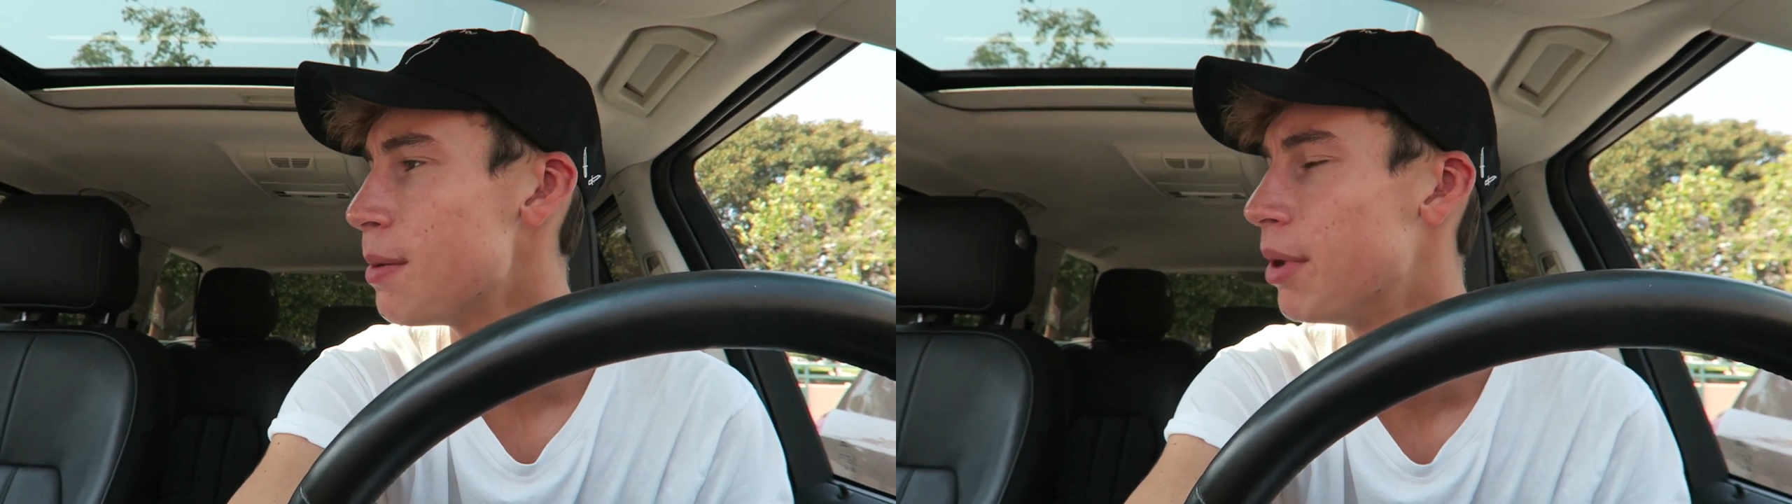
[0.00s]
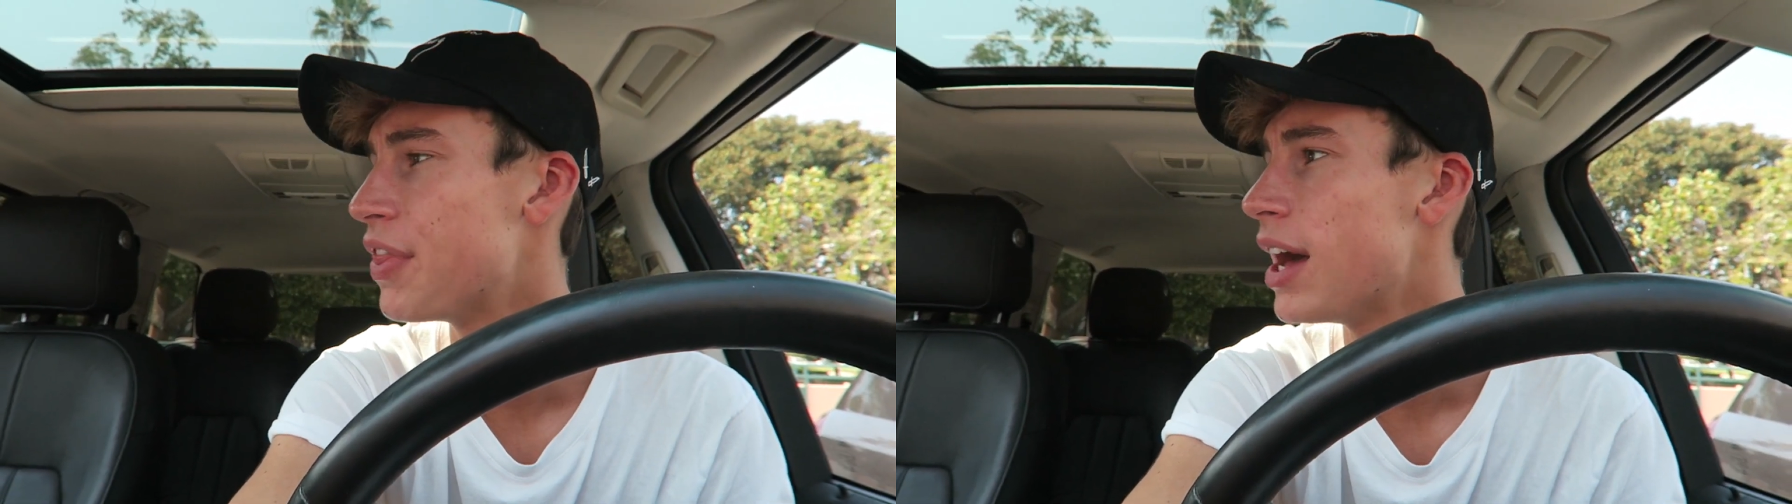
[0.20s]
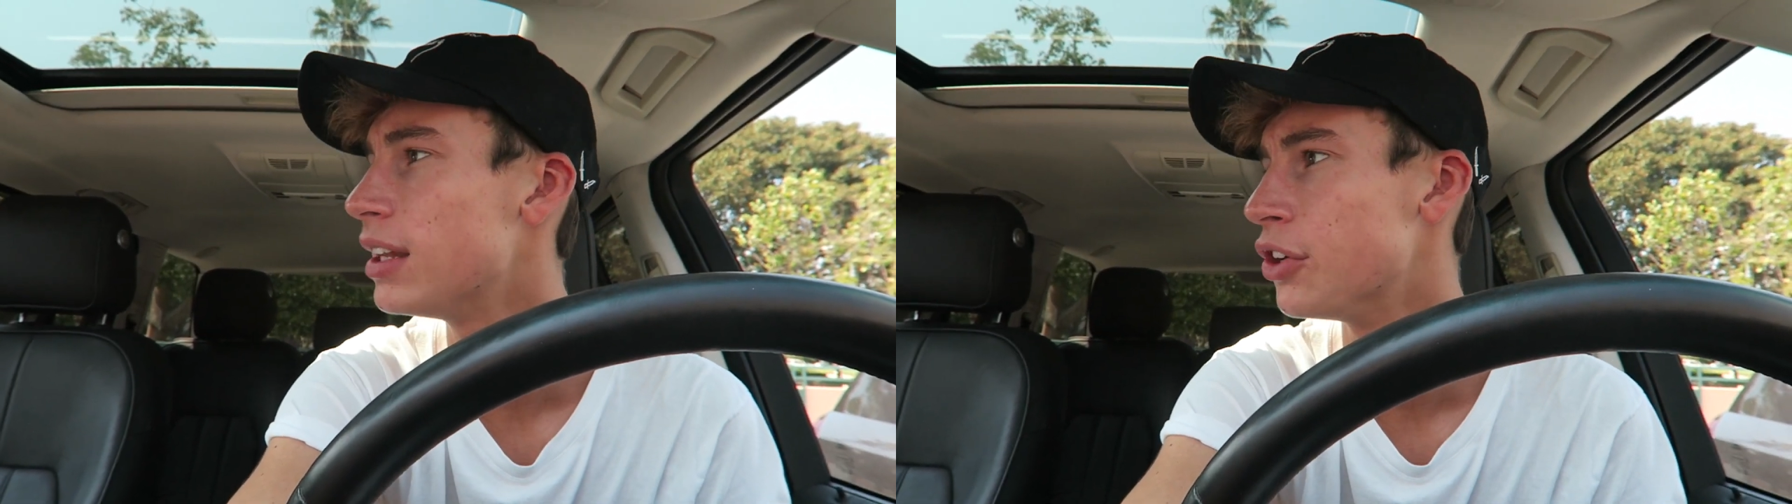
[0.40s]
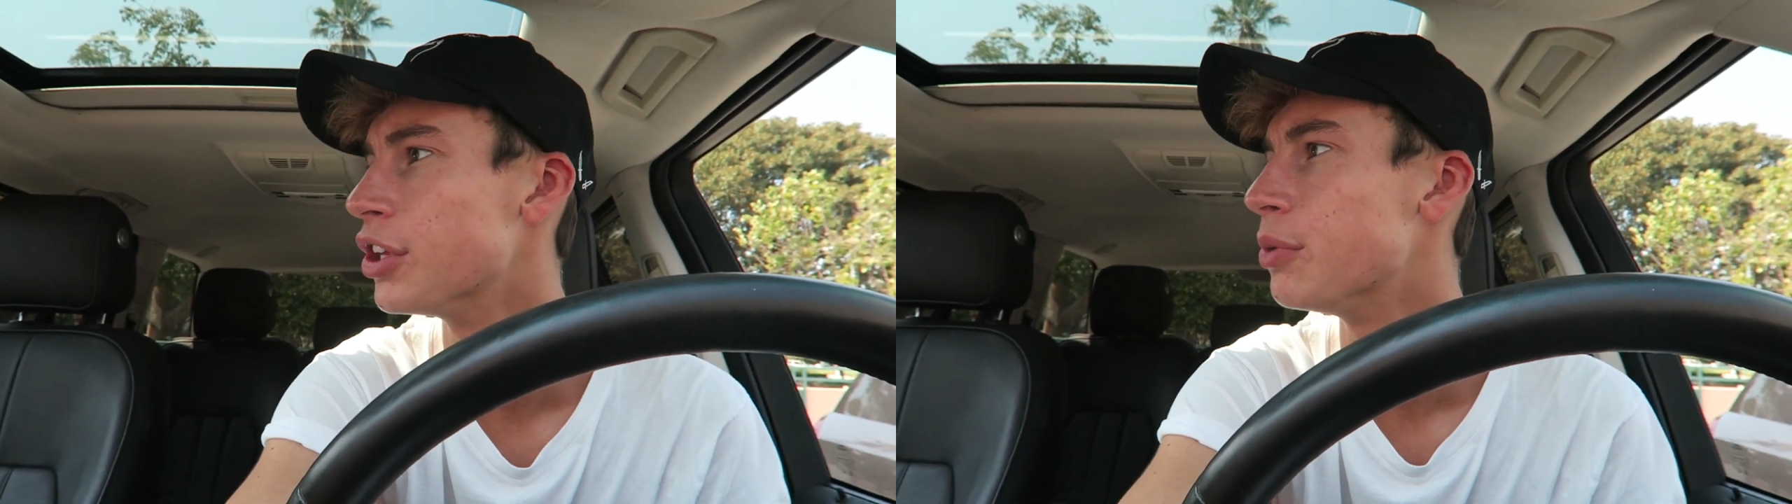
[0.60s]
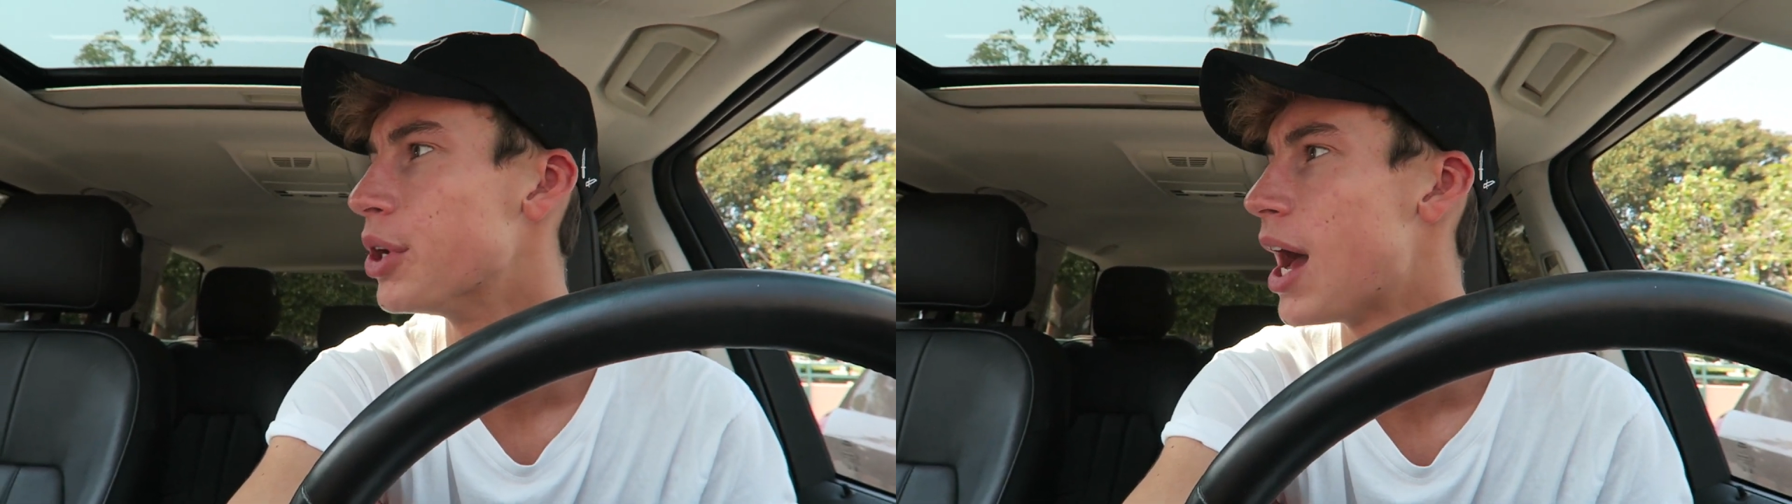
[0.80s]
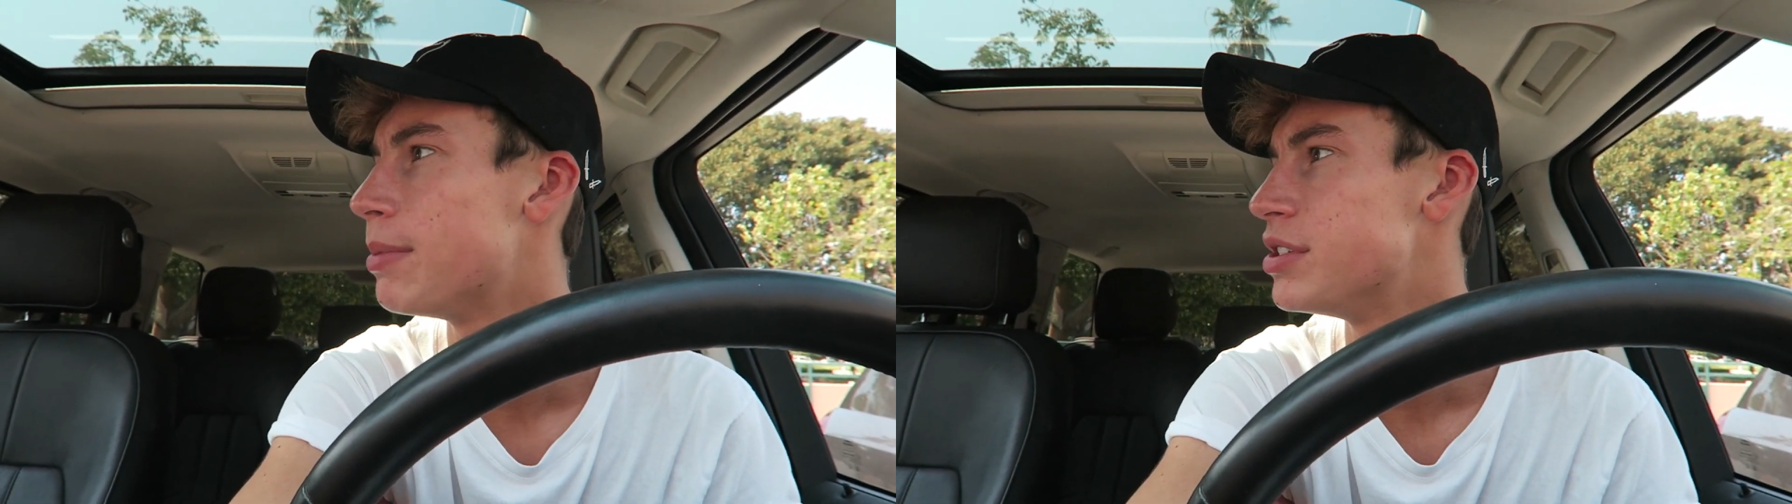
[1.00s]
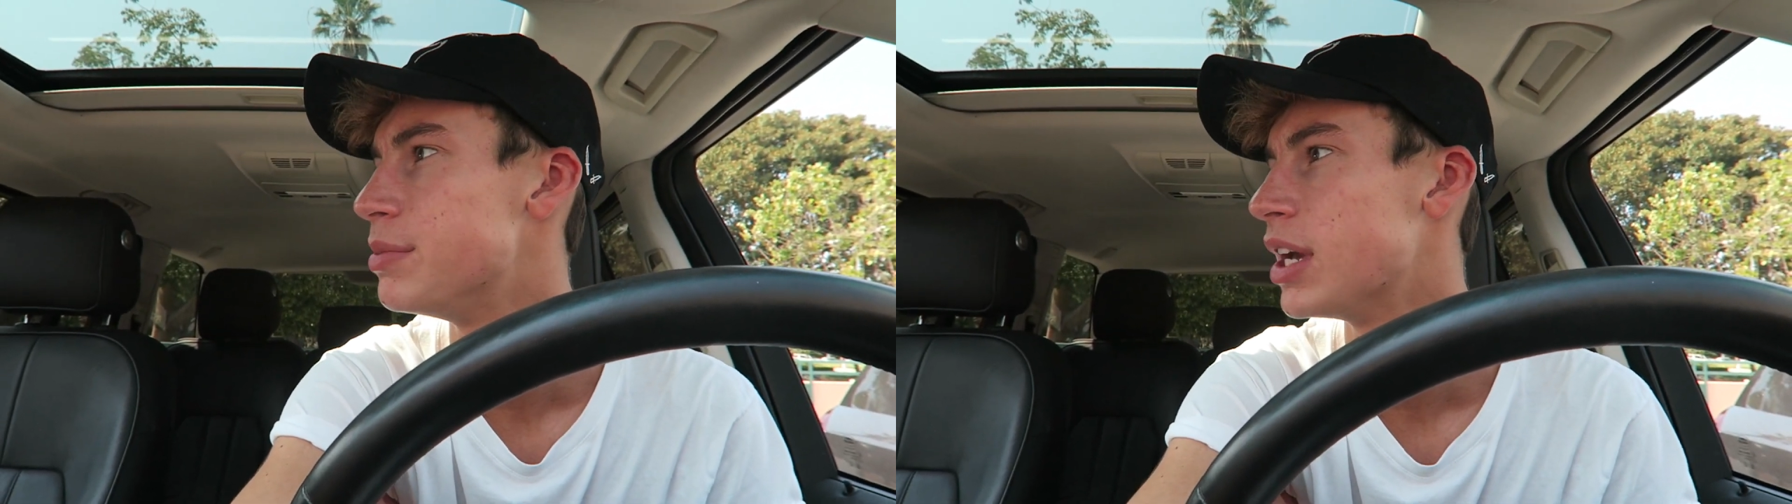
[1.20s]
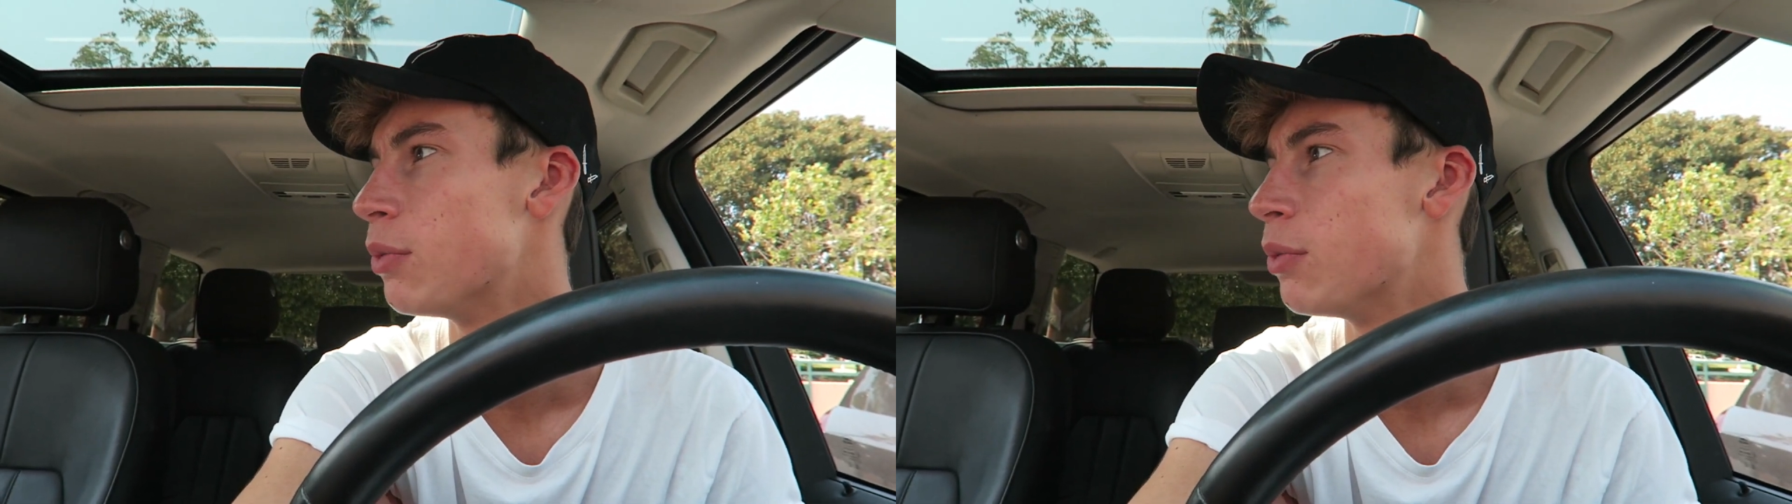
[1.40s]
But that literally would happen to me.